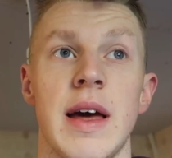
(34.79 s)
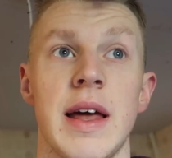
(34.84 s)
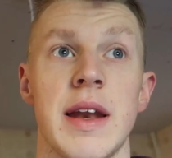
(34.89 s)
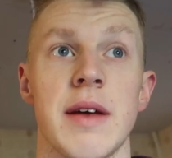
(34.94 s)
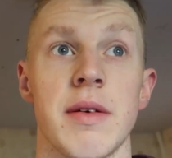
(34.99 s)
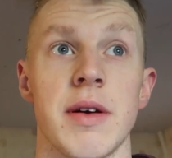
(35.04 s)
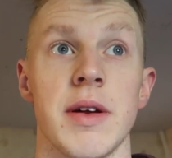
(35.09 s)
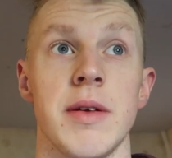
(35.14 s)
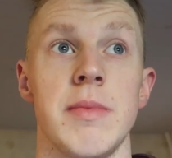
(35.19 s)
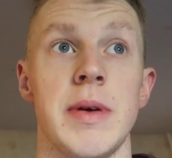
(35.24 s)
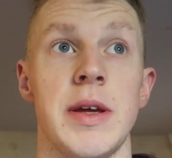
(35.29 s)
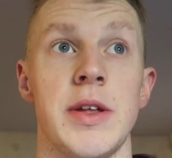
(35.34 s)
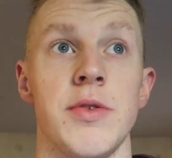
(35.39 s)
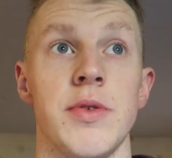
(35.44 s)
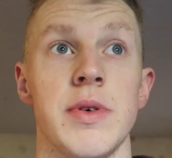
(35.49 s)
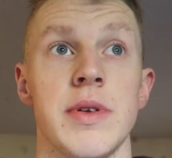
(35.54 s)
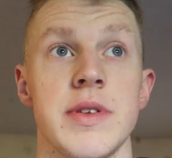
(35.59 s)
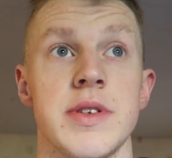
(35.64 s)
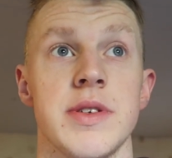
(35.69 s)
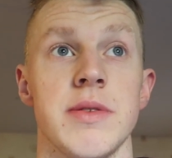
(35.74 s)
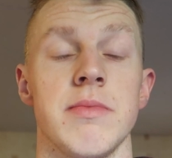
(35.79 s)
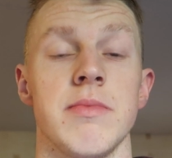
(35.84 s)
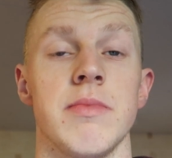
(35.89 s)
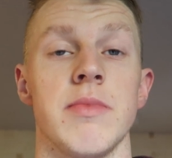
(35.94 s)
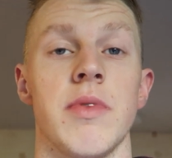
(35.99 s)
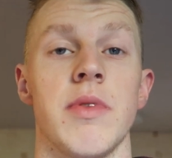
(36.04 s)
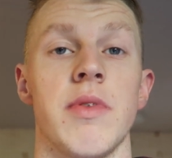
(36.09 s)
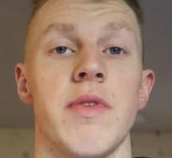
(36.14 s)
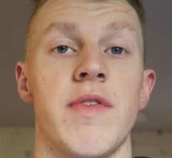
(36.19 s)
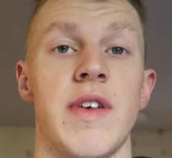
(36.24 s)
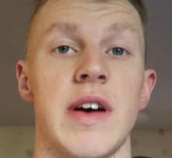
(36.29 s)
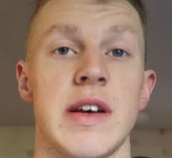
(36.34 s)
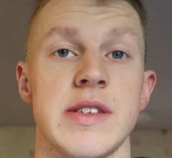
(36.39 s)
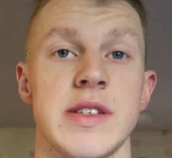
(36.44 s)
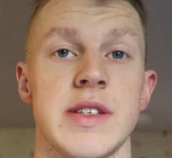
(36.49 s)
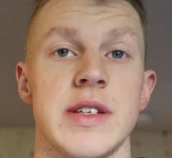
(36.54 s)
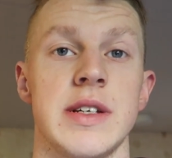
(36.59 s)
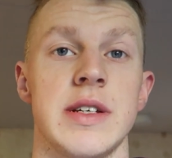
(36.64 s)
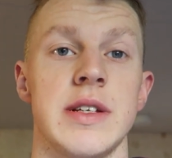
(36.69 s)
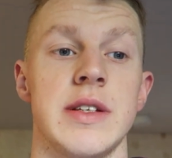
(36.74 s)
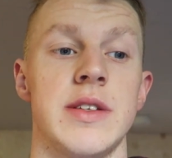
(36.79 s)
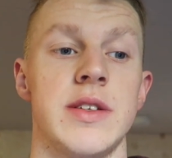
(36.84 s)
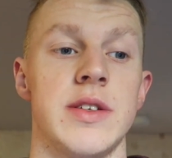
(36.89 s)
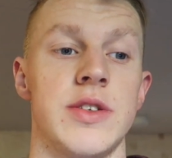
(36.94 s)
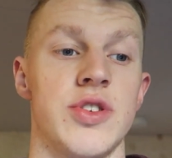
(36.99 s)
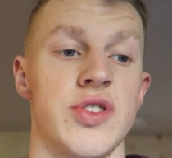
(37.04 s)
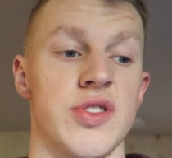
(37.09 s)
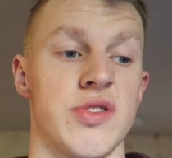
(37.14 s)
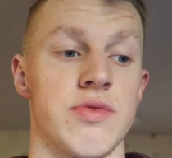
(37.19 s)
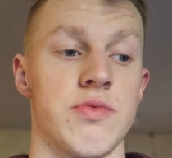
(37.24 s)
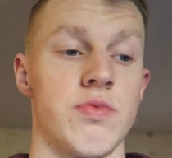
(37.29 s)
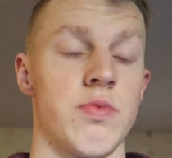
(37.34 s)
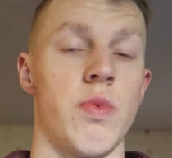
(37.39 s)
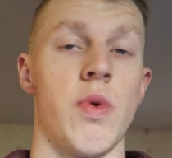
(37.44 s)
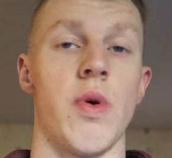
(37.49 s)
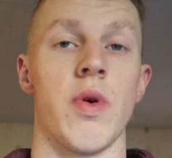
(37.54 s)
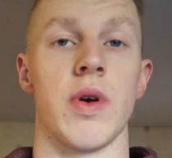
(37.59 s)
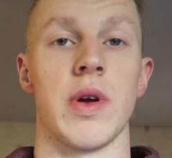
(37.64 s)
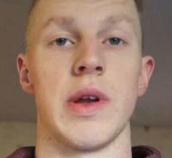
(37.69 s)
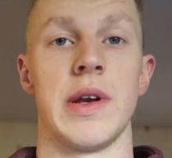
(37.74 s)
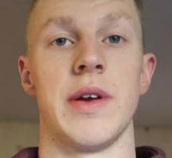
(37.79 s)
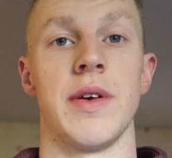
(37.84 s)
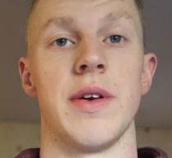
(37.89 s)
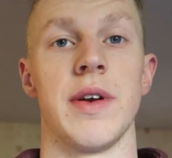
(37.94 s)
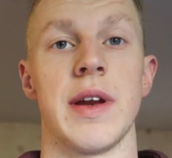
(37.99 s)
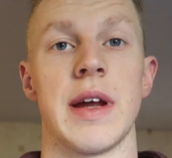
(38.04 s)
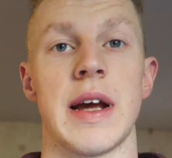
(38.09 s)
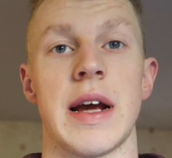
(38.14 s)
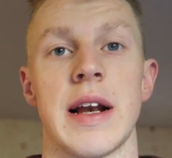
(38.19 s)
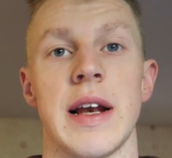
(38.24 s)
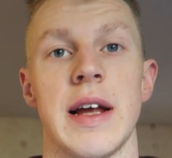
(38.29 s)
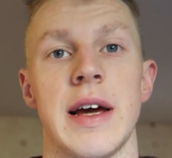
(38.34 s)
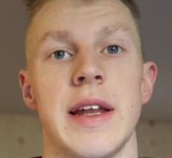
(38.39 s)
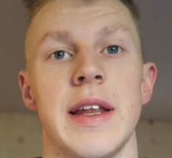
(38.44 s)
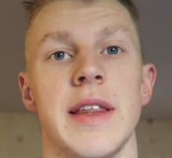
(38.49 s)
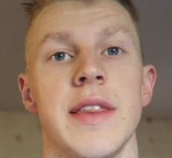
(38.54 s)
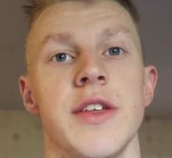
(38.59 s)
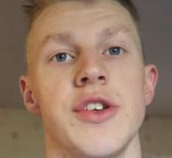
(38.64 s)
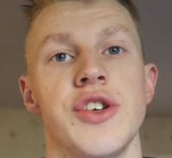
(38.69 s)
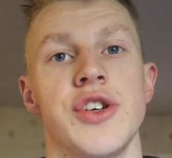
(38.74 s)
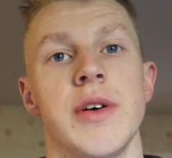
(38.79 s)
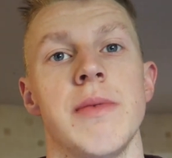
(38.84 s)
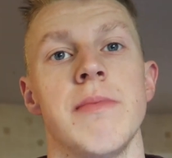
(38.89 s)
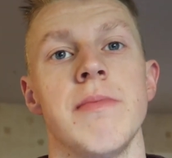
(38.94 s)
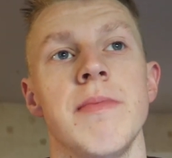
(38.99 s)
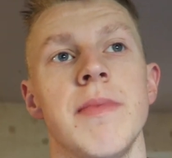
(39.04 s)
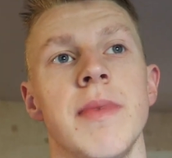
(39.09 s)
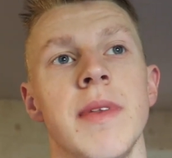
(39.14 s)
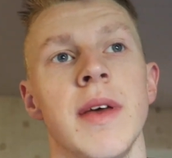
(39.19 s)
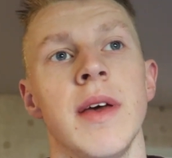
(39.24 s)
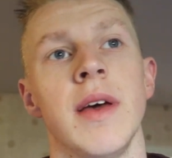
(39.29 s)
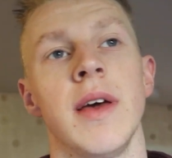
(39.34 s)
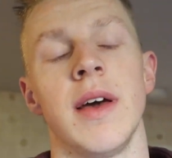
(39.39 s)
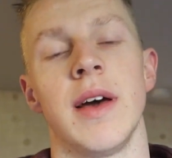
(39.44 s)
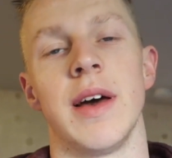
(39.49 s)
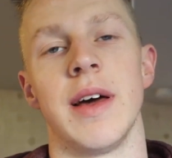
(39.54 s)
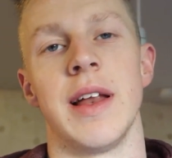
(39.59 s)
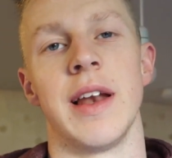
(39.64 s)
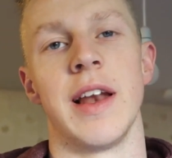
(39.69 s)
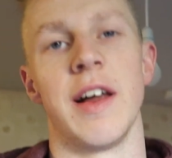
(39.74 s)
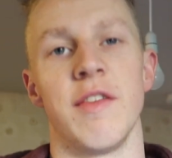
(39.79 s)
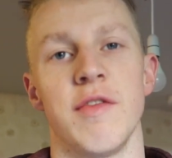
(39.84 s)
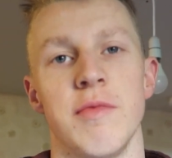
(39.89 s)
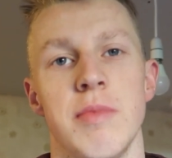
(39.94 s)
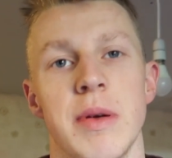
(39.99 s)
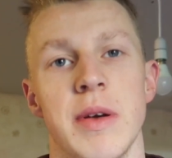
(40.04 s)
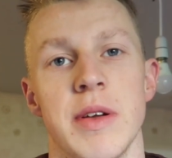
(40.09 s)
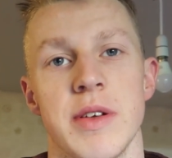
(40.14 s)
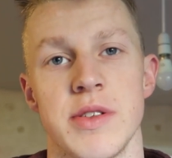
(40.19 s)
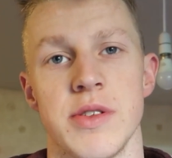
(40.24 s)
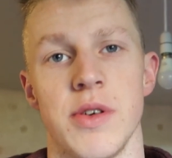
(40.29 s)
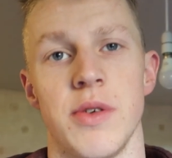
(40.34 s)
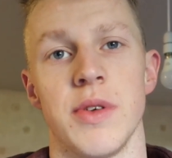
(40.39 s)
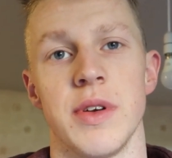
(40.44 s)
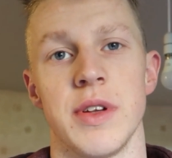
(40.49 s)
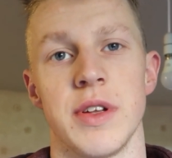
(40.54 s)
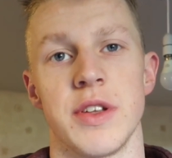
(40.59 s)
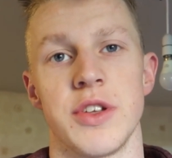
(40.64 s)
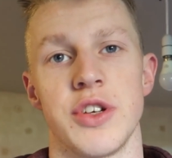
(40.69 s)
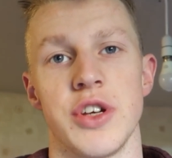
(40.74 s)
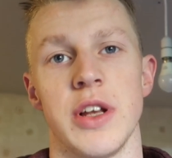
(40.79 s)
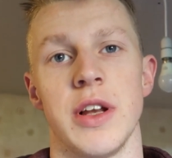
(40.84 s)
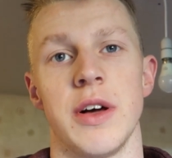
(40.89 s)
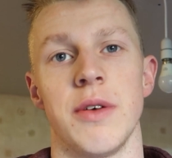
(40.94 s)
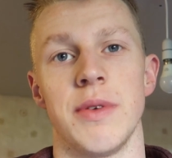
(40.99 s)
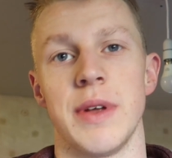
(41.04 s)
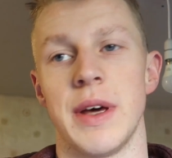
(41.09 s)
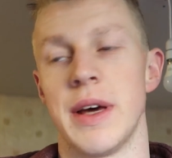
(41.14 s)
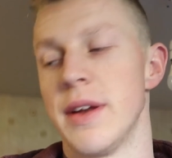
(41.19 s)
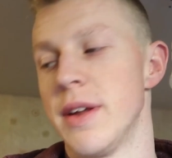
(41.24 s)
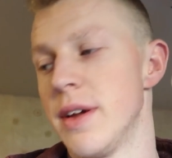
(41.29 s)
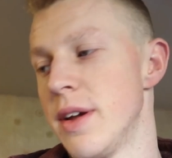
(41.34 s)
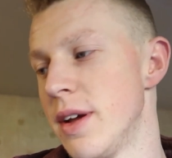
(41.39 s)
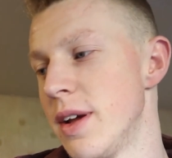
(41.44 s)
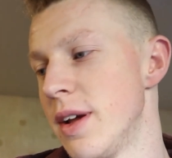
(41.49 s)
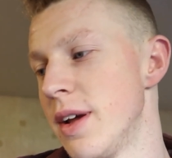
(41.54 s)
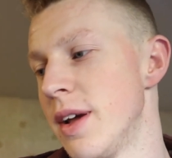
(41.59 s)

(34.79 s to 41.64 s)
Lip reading: Then I'm going to be doing some fasted, just walking on an incline in the gym, and I'll have a bit of sauna to chill out then.